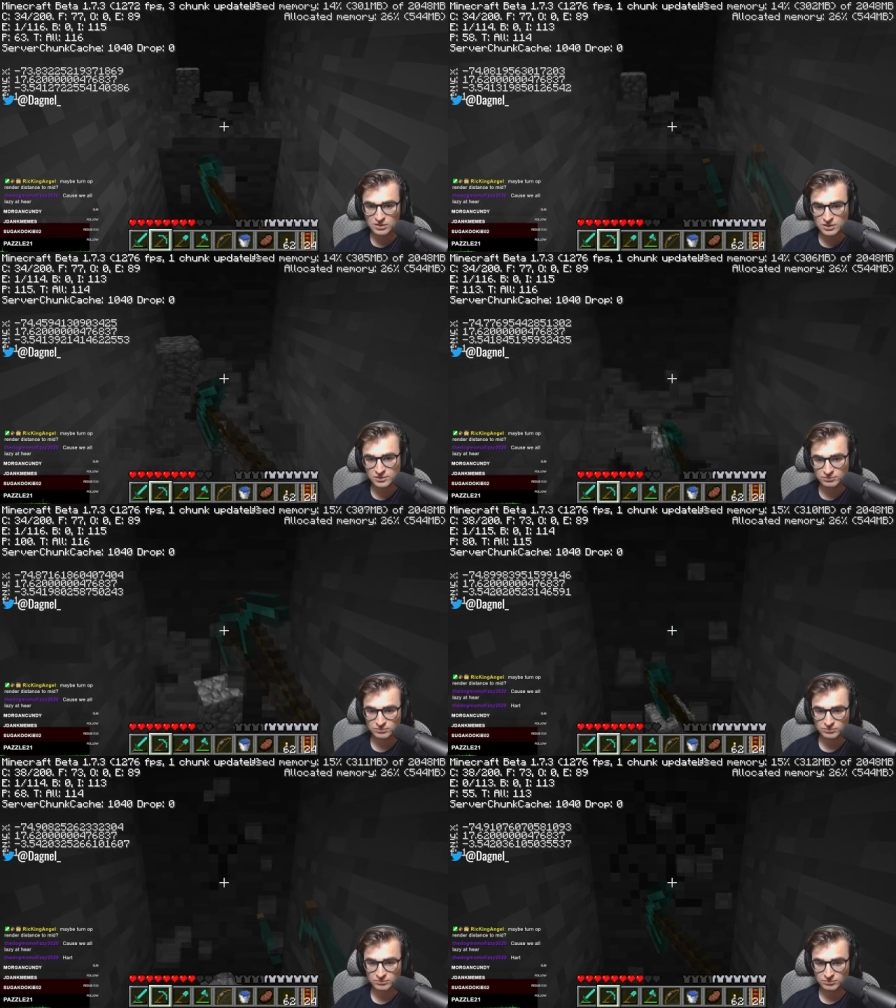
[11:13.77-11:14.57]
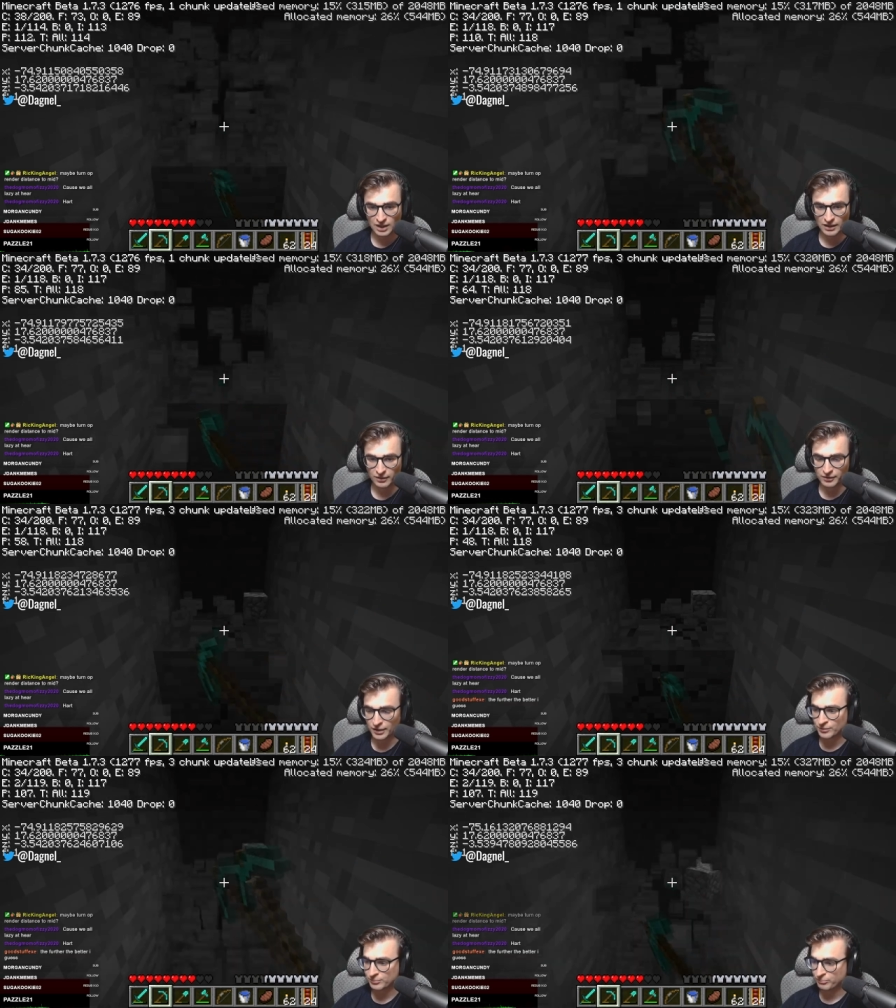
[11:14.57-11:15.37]
I can set up a
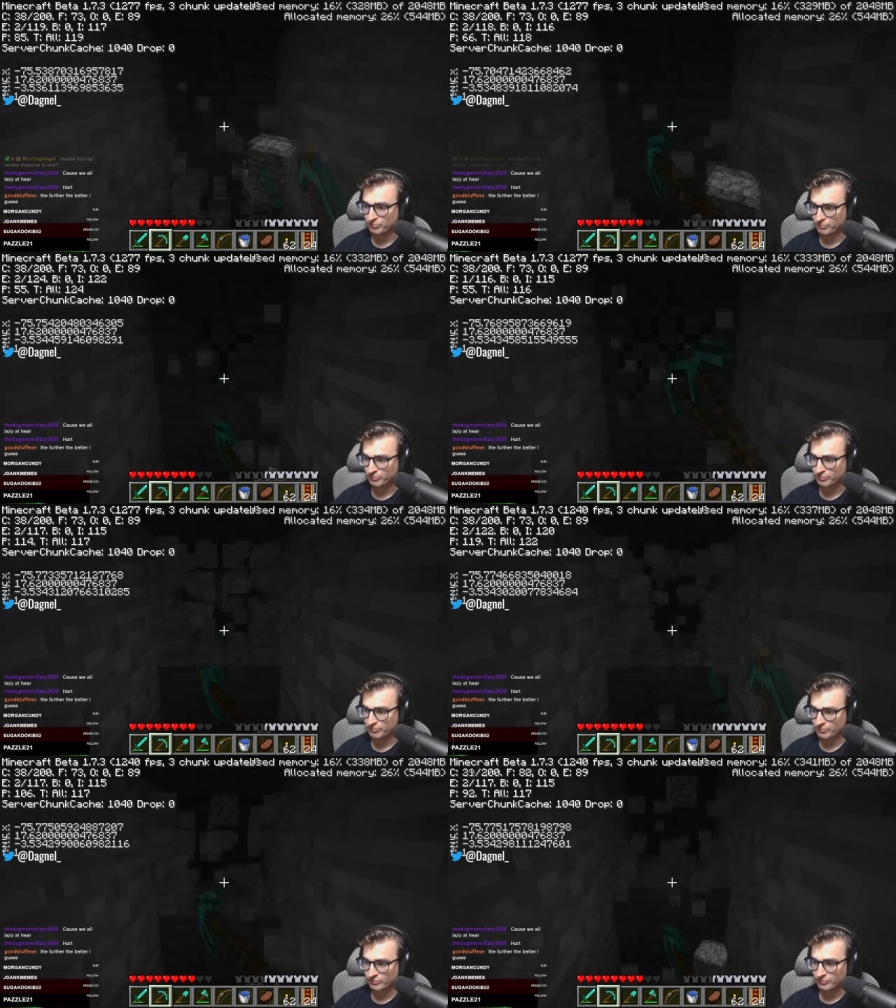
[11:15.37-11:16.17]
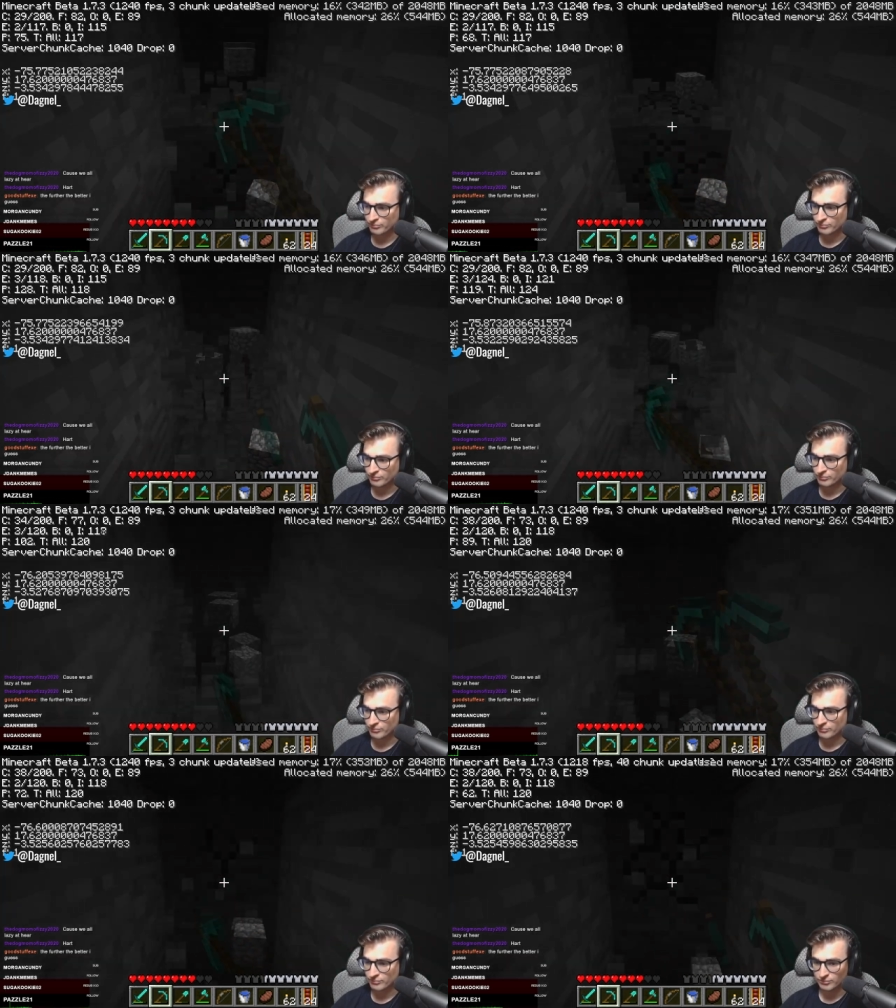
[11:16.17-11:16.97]
minecart track that loops about 40
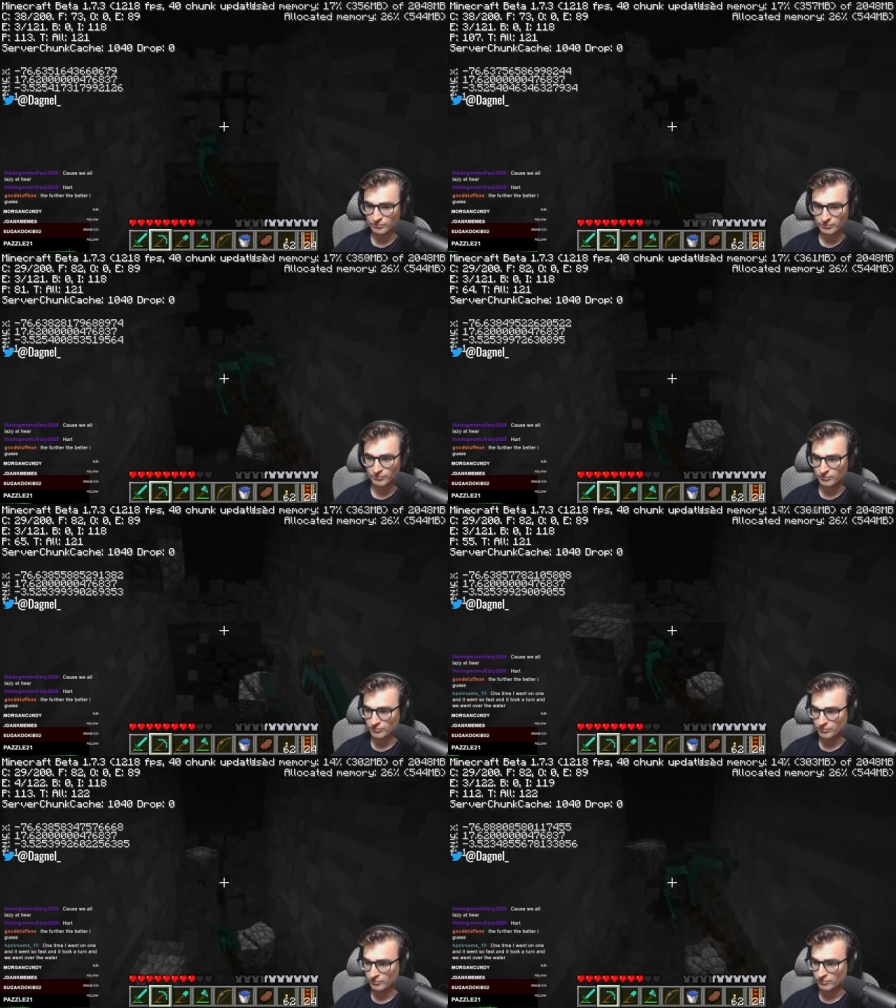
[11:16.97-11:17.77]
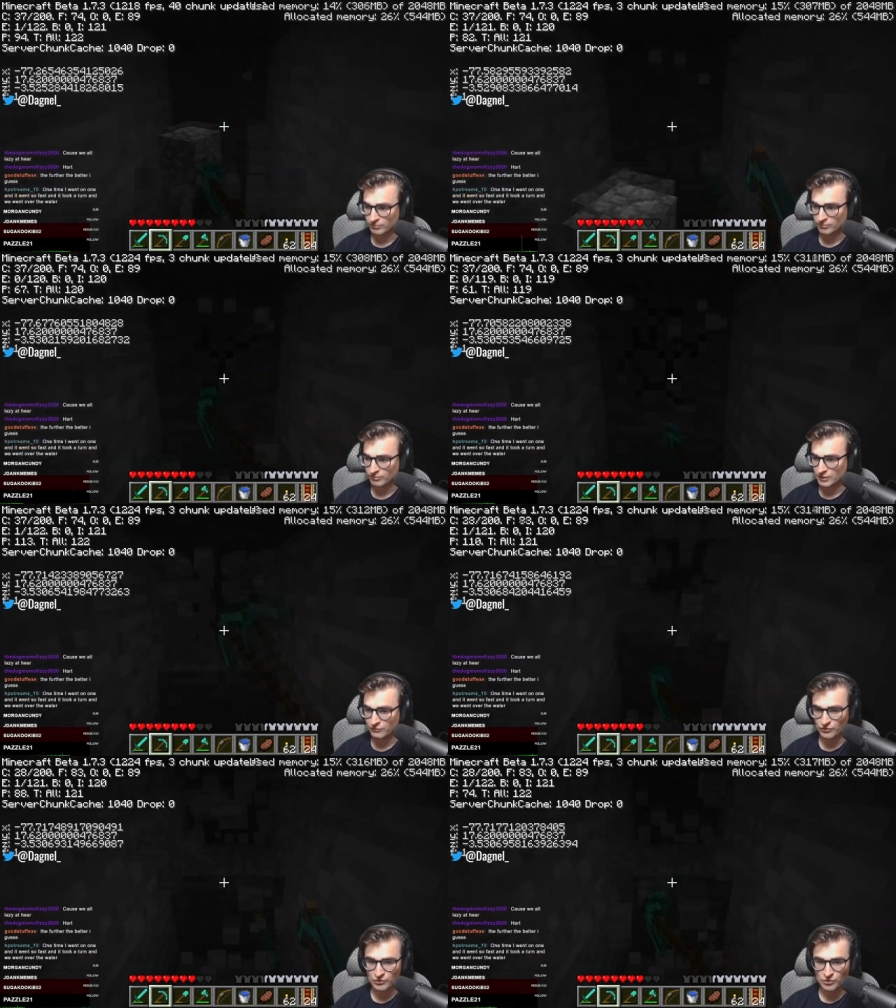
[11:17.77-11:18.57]
blocks away so I can kick
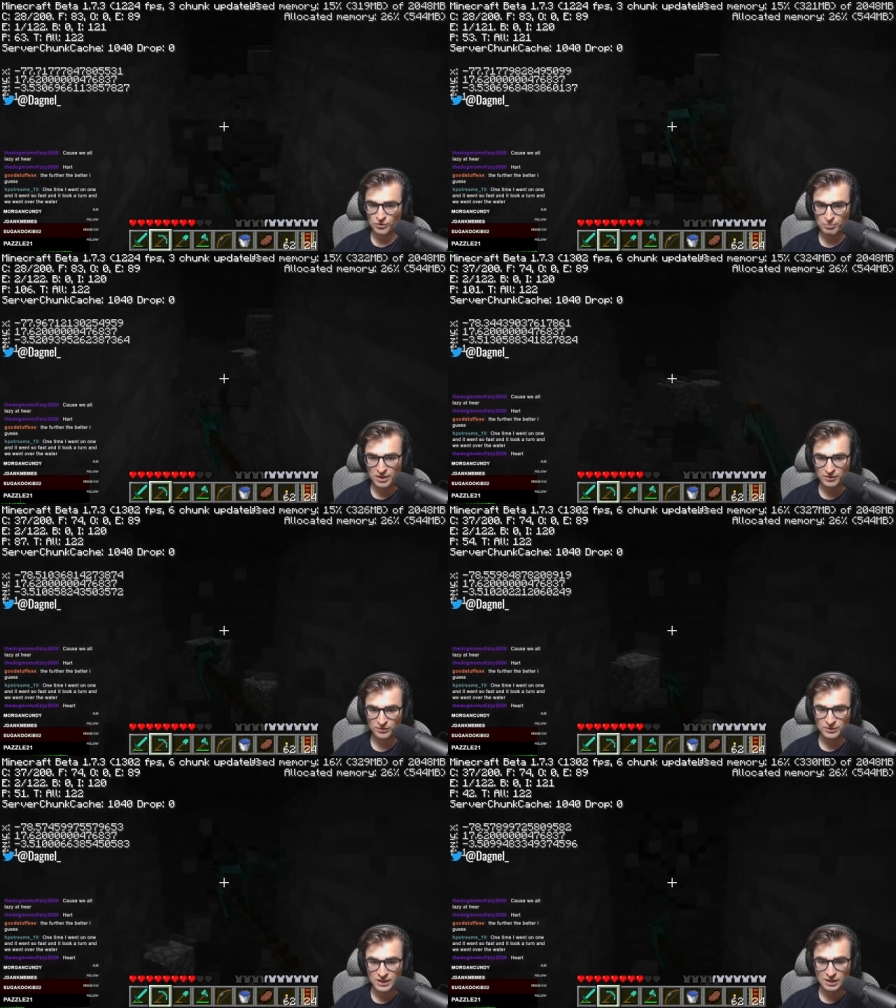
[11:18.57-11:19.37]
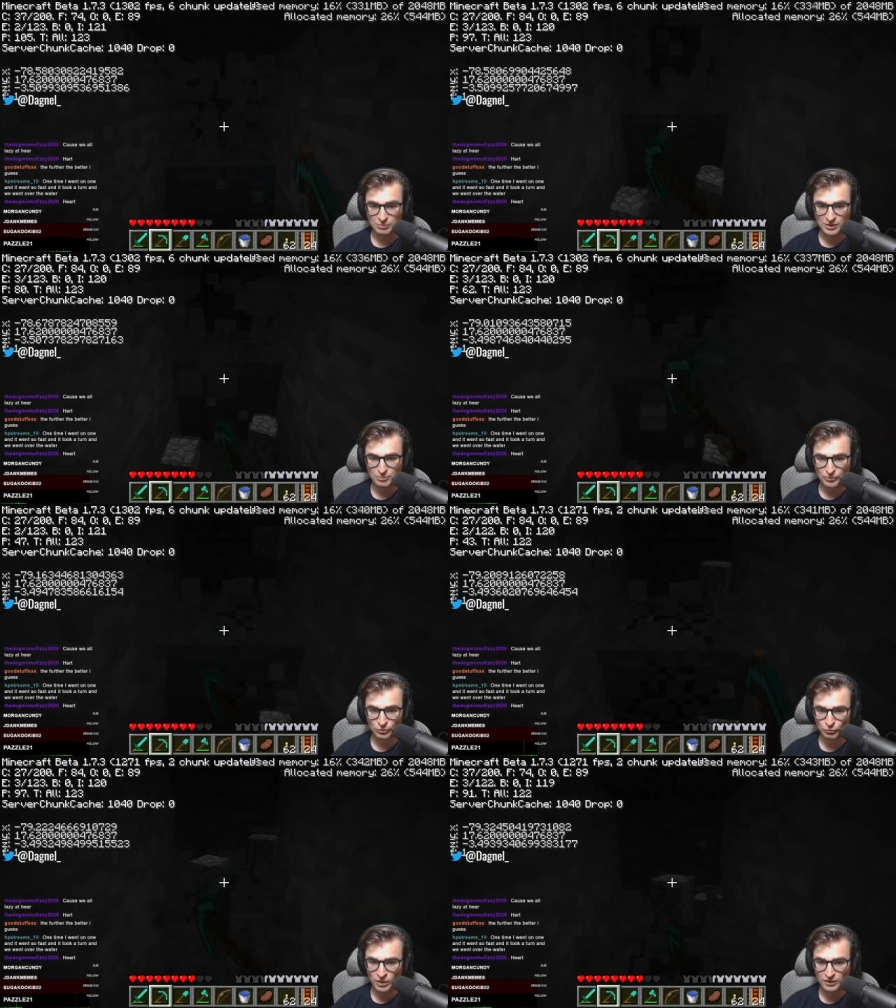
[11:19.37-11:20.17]
back and relax while waiting for
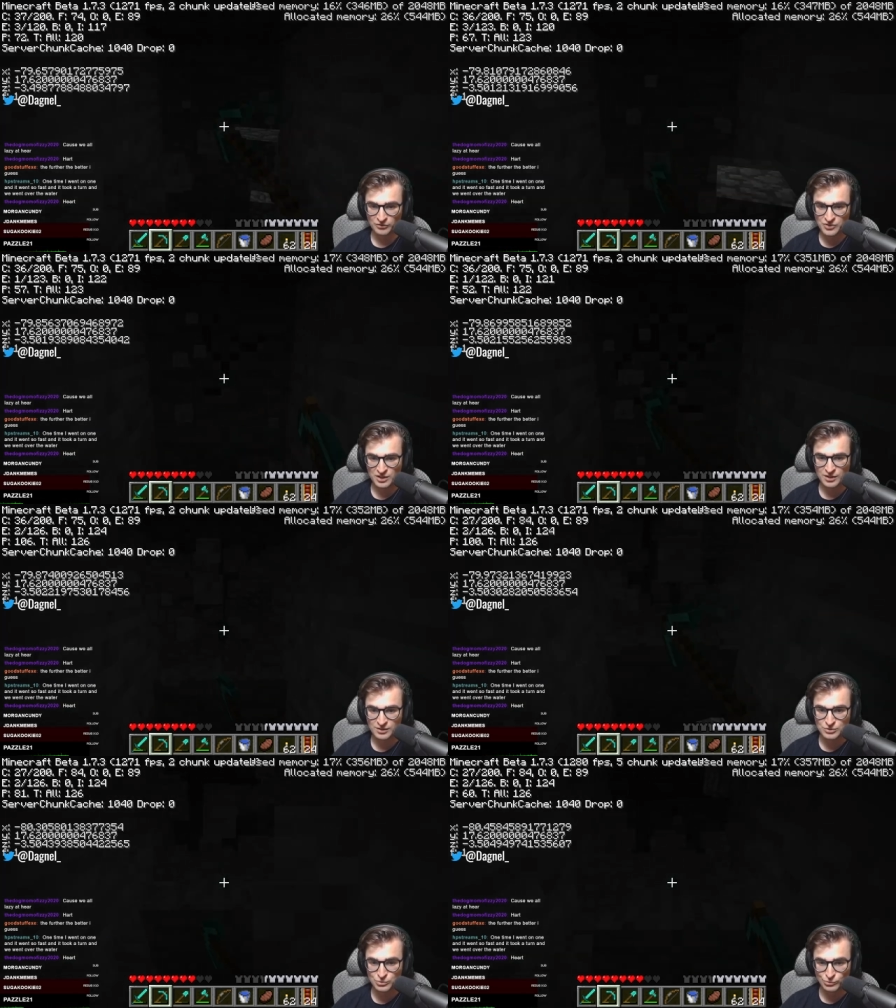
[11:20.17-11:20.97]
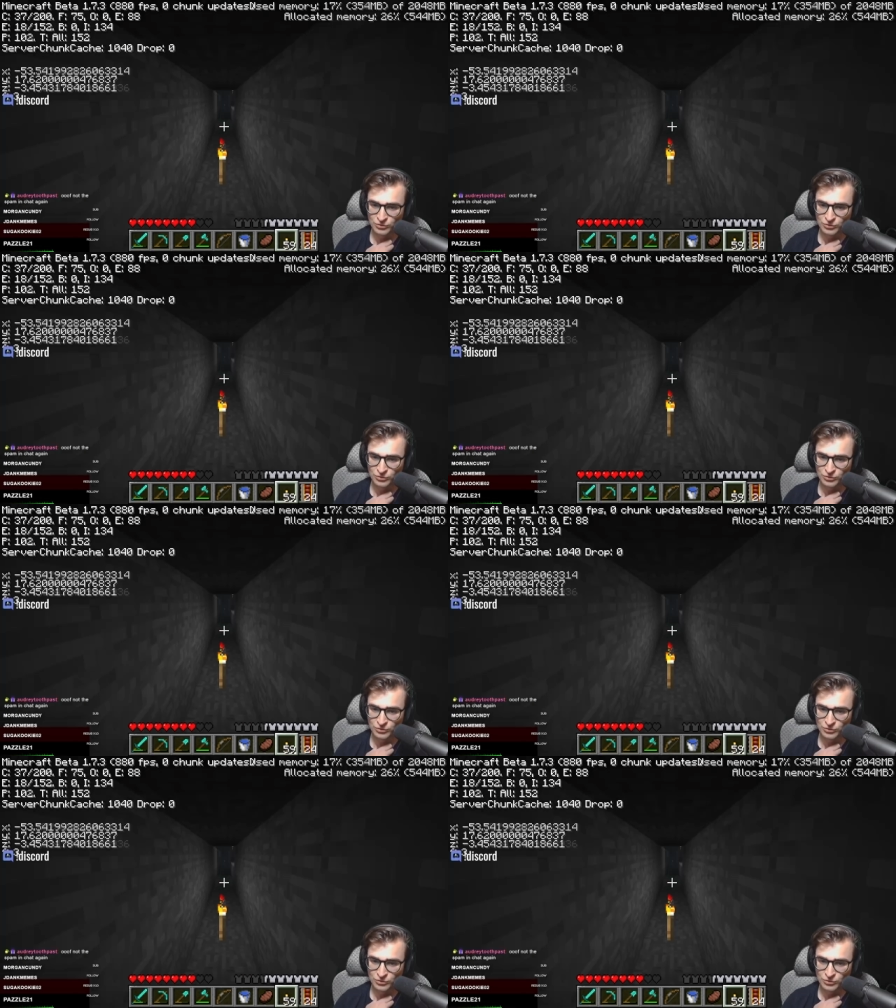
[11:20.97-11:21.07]
slimes to spawn.